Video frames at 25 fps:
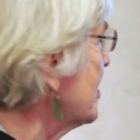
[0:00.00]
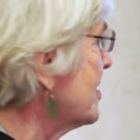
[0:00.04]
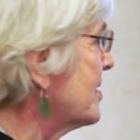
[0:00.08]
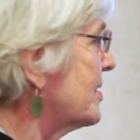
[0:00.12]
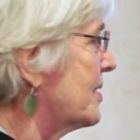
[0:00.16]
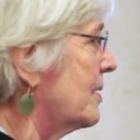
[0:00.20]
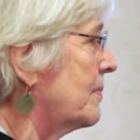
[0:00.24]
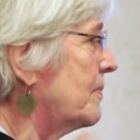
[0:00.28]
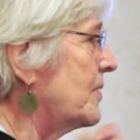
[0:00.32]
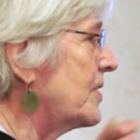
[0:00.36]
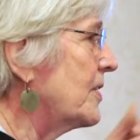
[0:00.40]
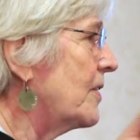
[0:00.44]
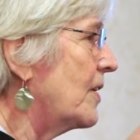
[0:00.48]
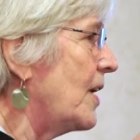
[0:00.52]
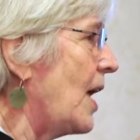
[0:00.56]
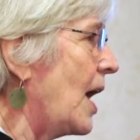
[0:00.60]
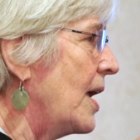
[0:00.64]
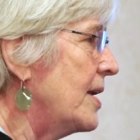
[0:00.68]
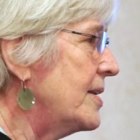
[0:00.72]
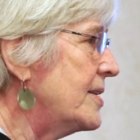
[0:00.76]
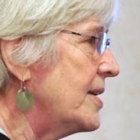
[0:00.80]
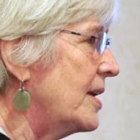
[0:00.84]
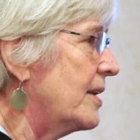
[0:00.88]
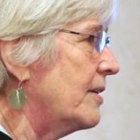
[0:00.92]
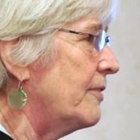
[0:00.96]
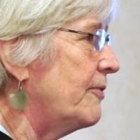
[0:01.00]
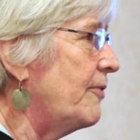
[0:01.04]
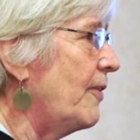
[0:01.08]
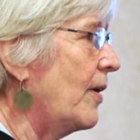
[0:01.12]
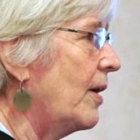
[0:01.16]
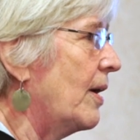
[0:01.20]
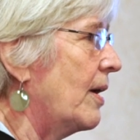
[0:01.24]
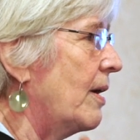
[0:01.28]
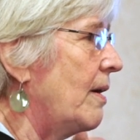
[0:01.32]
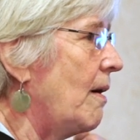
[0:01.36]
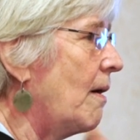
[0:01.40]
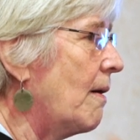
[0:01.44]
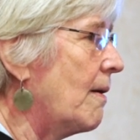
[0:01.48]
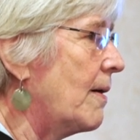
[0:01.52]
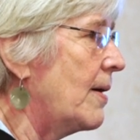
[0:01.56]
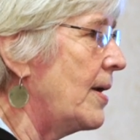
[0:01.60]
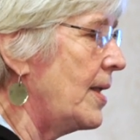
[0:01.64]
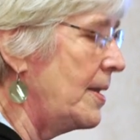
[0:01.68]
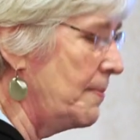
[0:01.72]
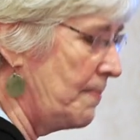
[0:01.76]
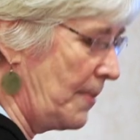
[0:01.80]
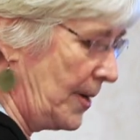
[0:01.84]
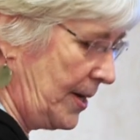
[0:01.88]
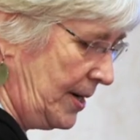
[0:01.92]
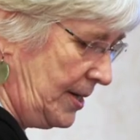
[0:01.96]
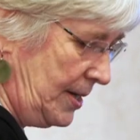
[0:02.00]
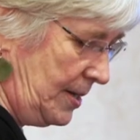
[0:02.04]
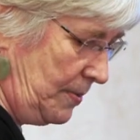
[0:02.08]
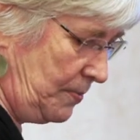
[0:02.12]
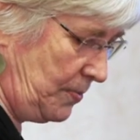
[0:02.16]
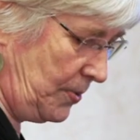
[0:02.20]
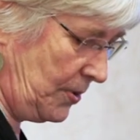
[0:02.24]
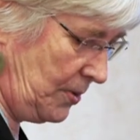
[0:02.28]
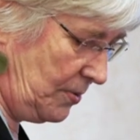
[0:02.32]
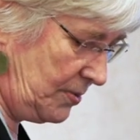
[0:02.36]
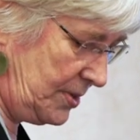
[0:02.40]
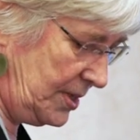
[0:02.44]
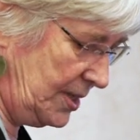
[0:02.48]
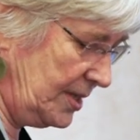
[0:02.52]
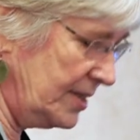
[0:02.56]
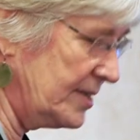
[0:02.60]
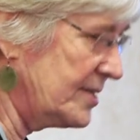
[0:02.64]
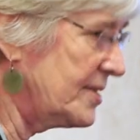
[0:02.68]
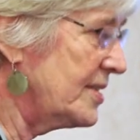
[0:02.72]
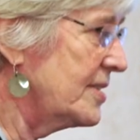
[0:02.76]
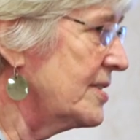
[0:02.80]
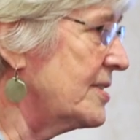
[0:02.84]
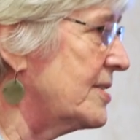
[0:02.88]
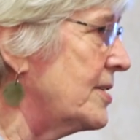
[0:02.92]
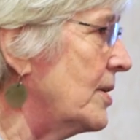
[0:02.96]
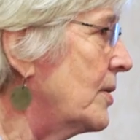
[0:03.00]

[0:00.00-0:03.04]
system to identify RNA binding proteins. And